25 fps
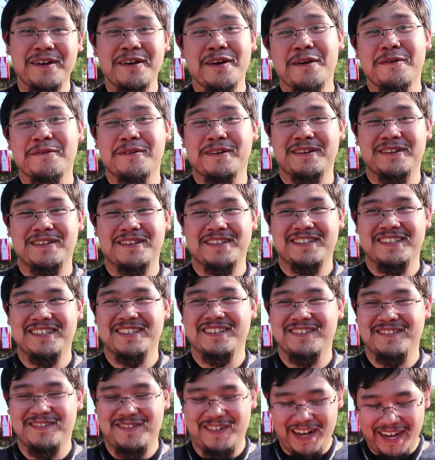They're actually very
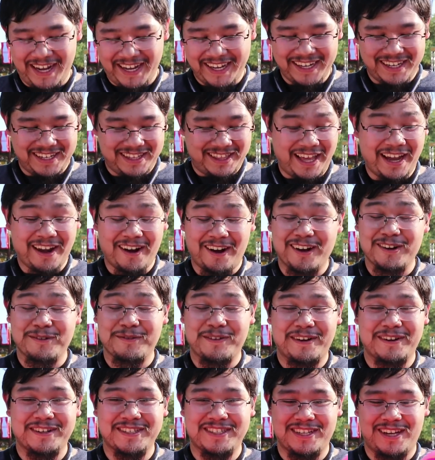soft, right? I like them. They are
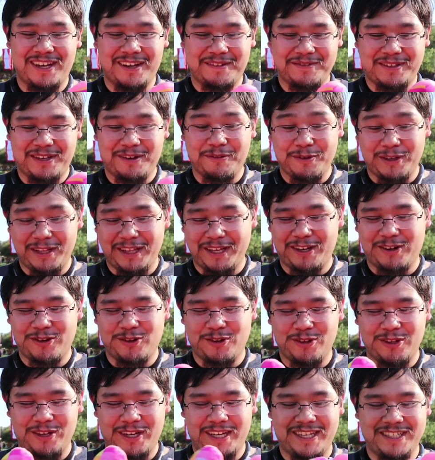very soft. They're really
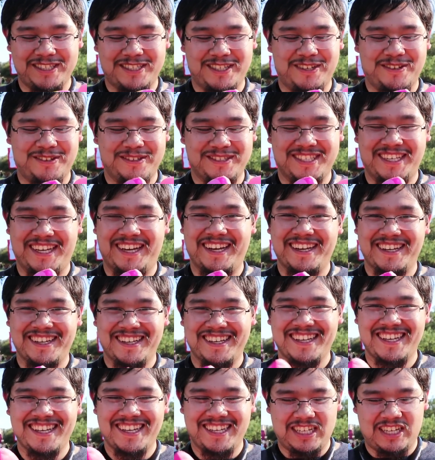cool looking too, see?
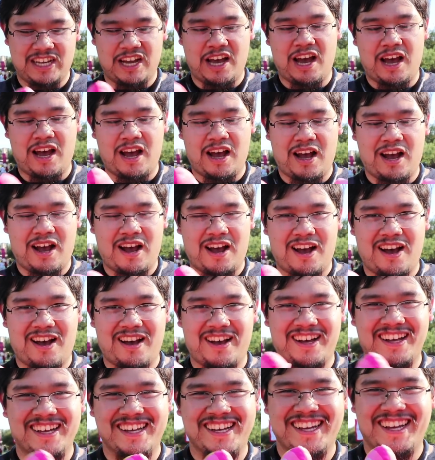Ah.
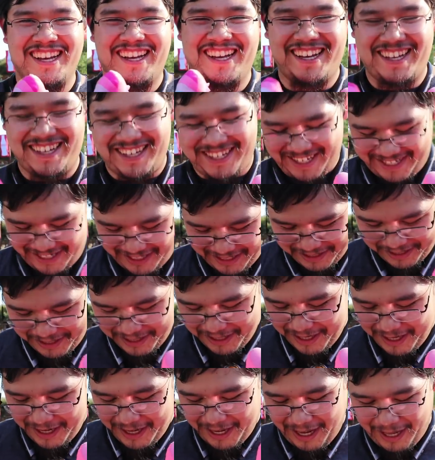Nom, nom, nom, nom,
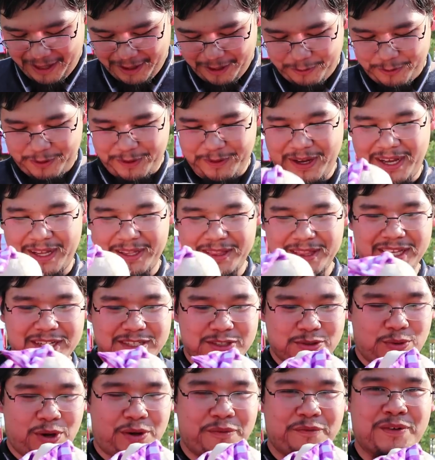nom. And then we've got
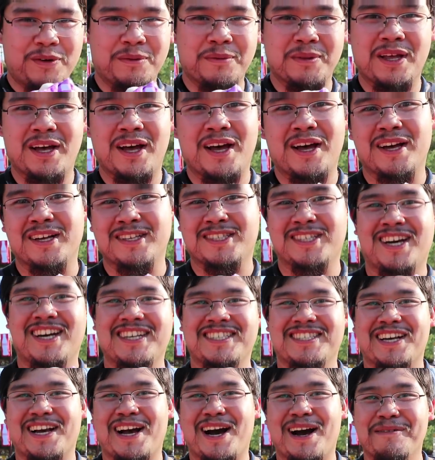this one from the
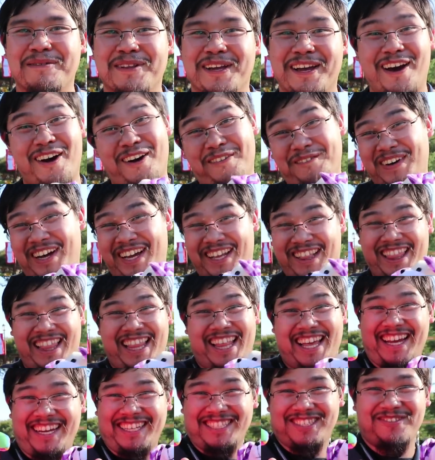Toss a Goblet on my
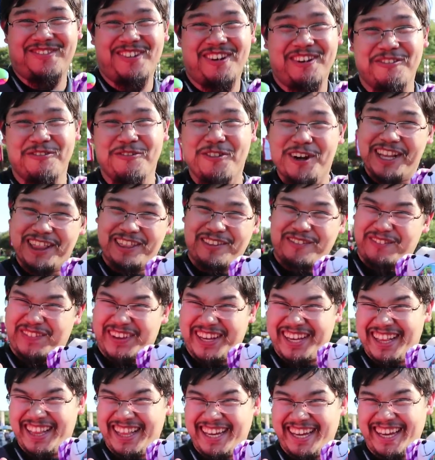last one with
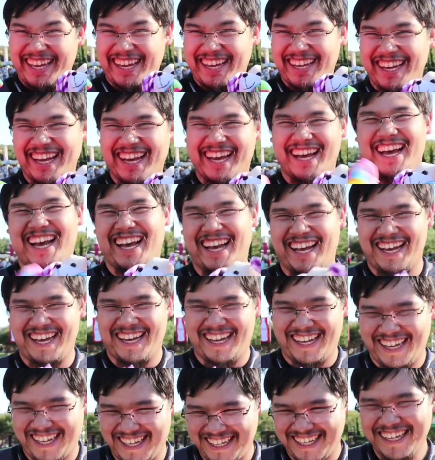feeling. That was
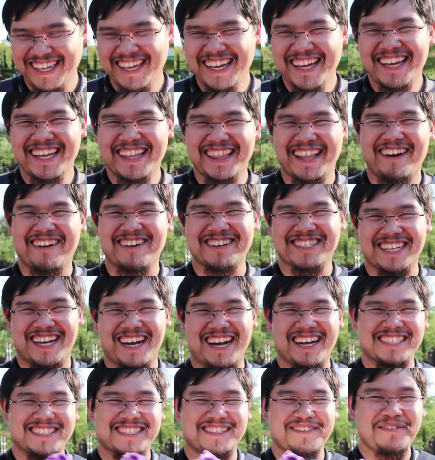really sweet. That was
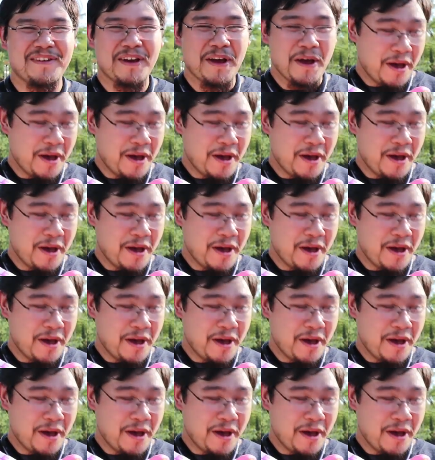awesome.